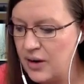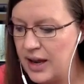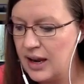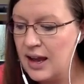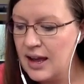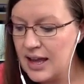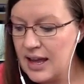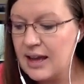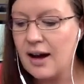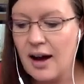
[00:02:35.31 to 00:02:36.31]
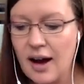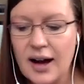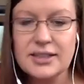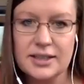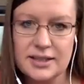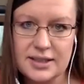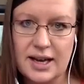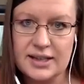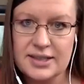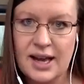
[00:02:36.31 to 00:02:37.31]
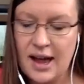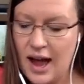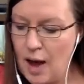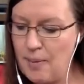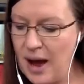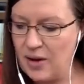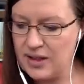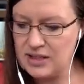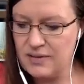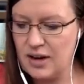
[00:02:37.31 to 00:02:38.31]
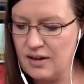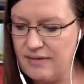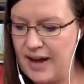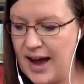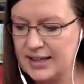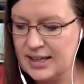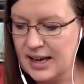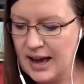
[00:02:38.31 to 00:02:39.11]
And he cautions us about this very fact.